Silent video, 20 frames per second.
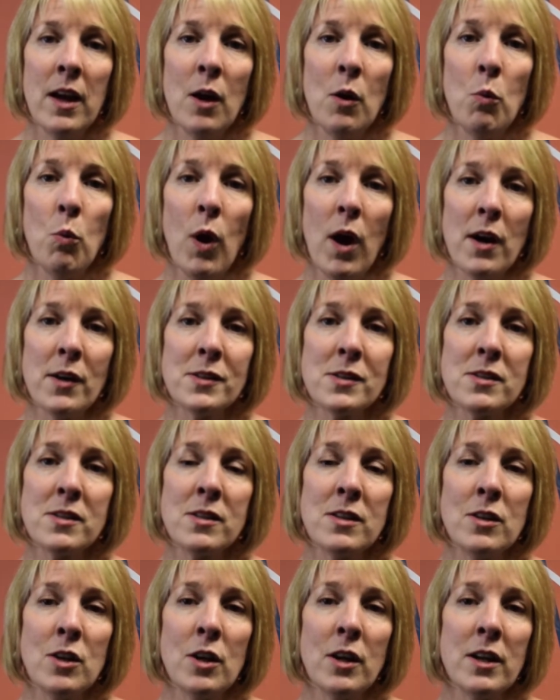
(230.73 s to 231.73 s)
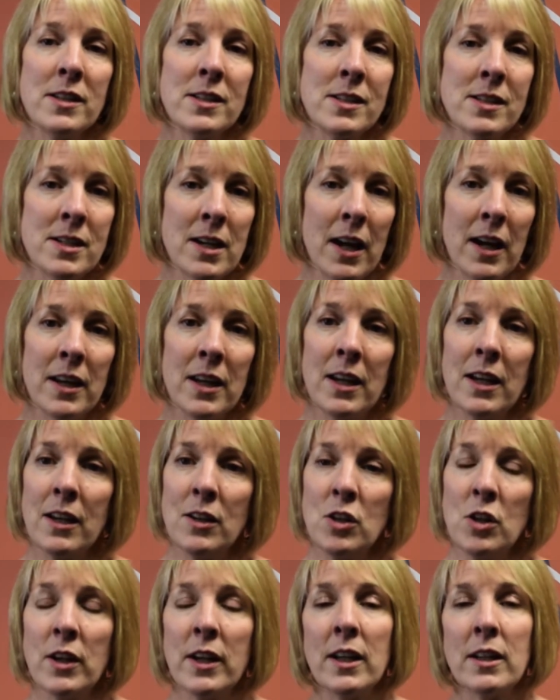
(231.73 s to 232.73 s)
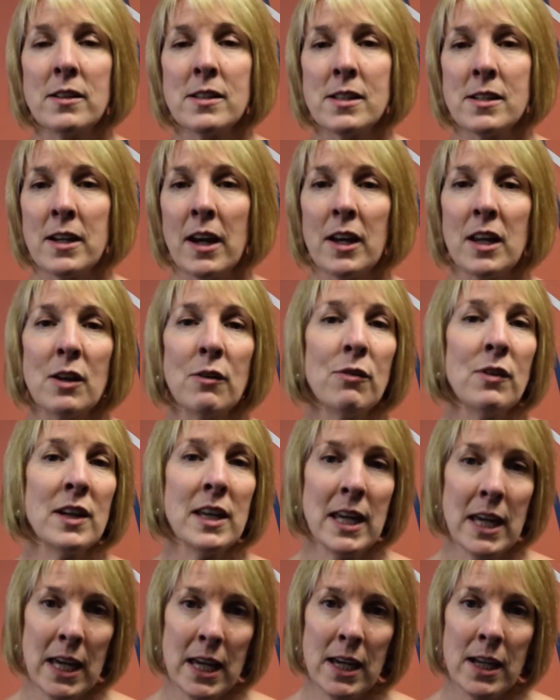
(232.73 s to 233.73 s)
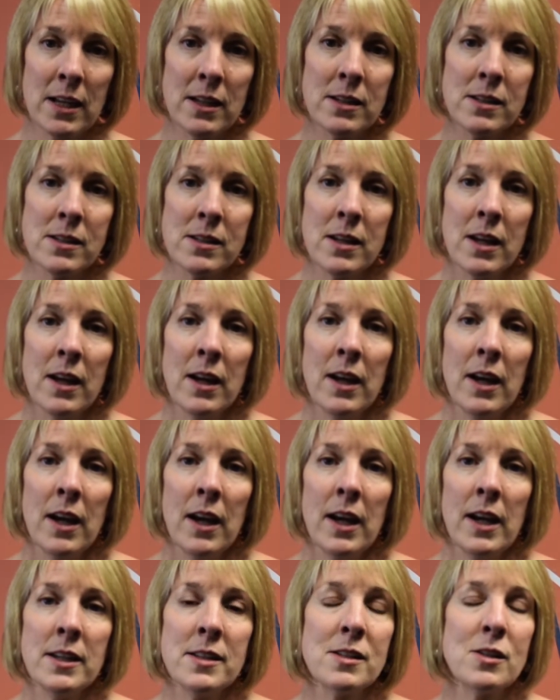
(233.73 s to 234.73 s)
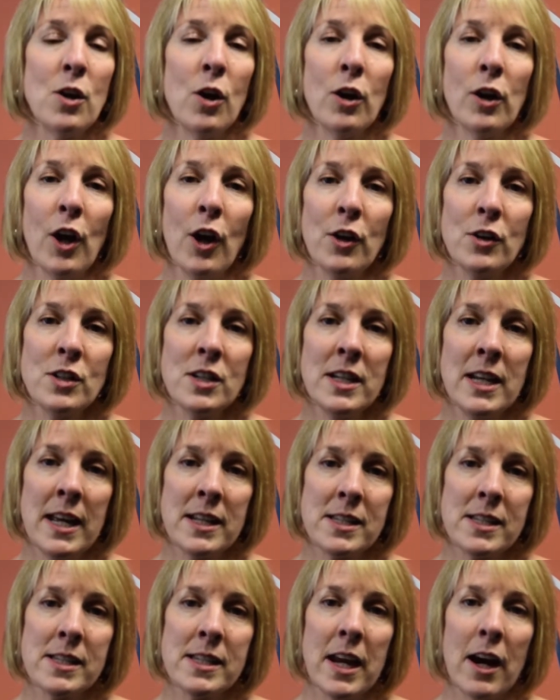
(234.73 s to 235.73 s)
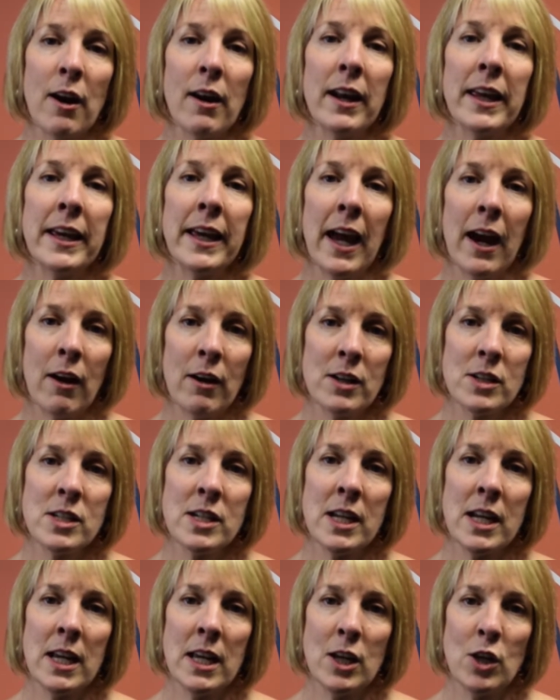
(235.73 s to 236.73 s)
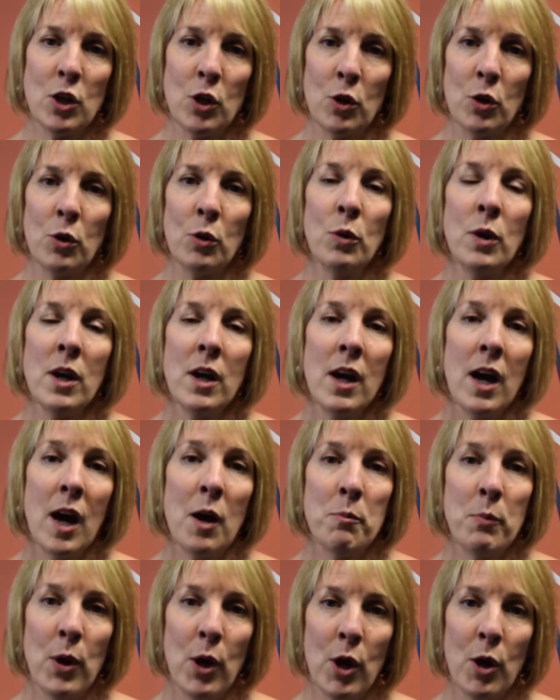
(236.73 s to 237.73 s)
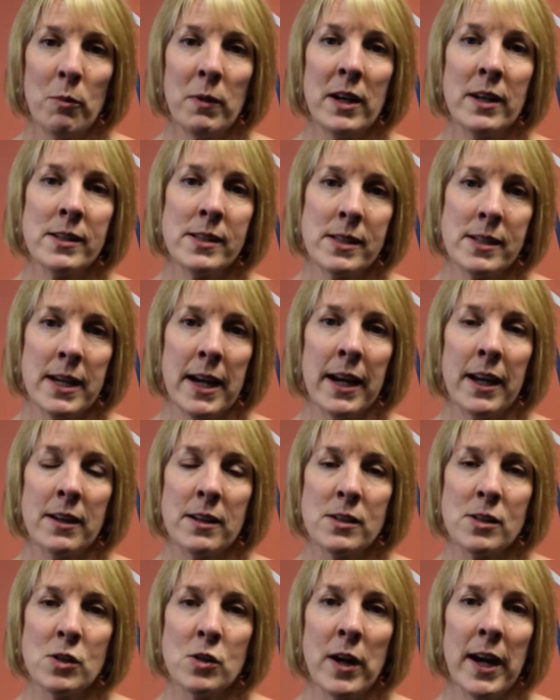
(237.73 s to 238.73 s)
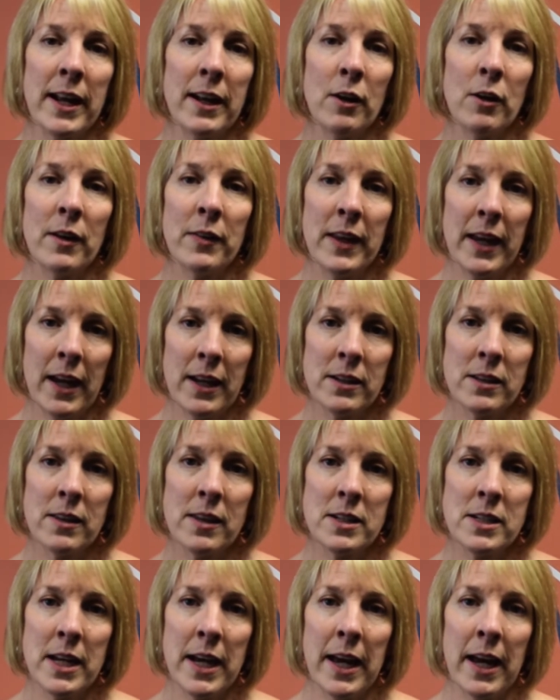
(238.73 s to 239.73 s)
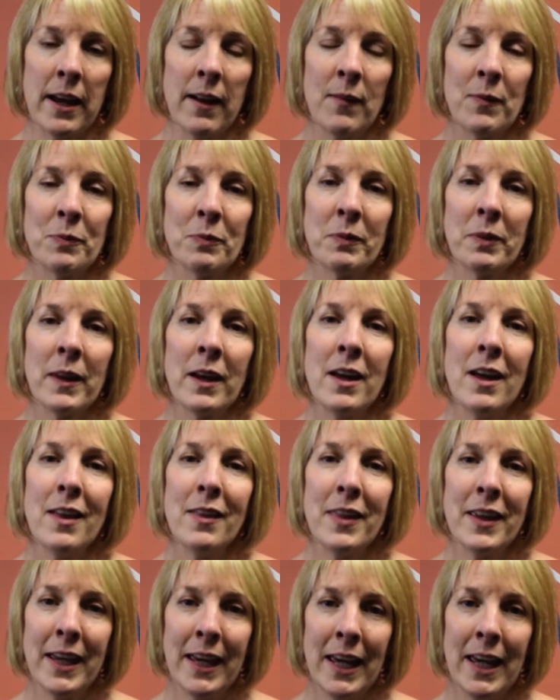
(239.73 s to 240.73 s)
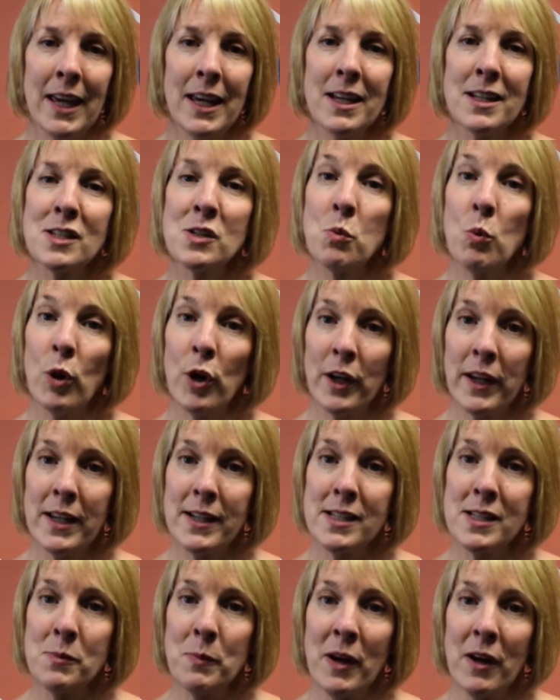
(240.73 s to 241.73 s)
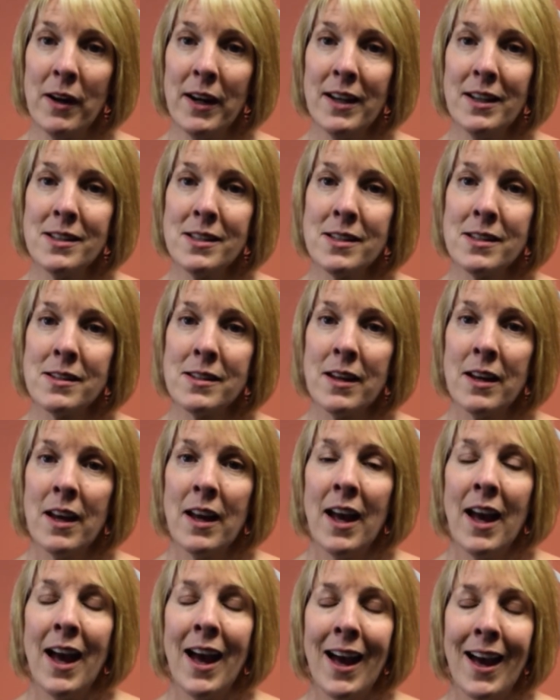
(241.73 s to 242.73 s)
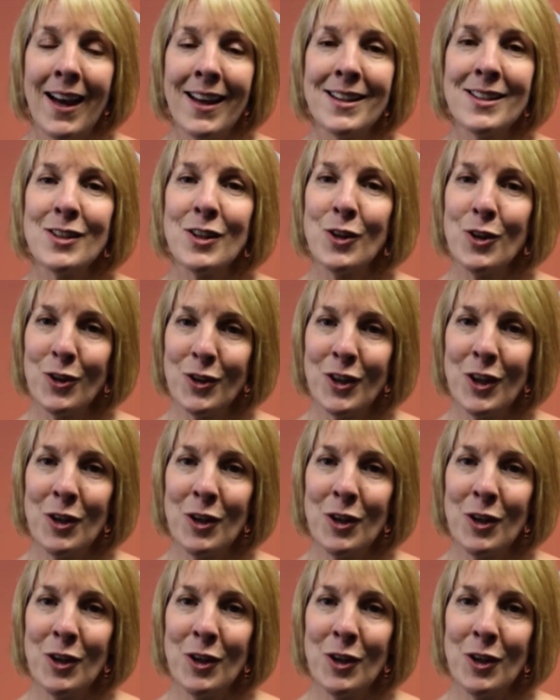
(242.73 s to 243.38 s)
whilst you can study, and you can study for years, it's not going to necessarily guarantee you a permanent stay in Australia at the end of the day. The key is work experience and good